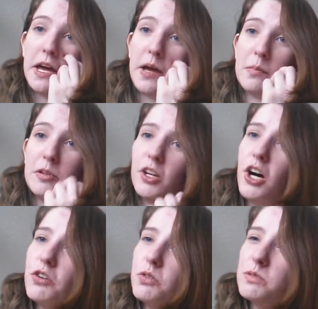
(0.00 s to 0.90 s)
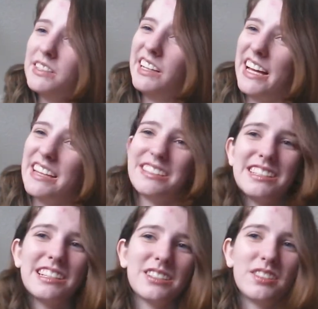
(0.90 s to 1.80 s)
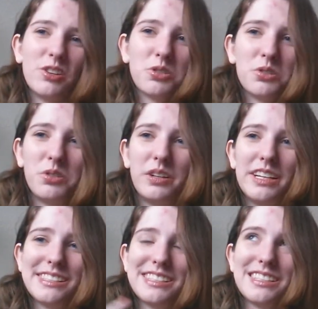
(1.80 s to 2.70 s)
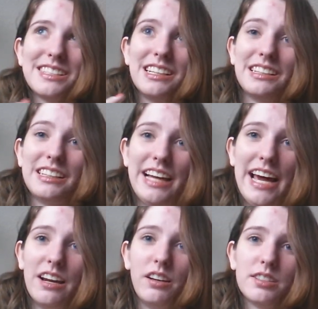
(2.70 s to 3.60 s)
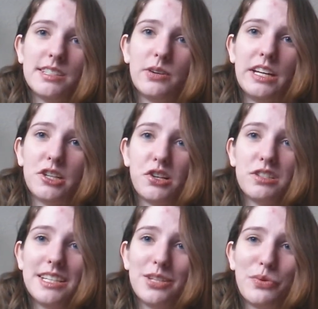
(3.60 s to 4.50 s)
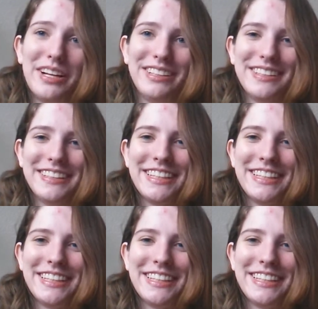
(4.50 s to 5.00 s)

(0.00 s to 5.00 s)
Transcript: Naru's less-than-social assistant, Len, also enters as well.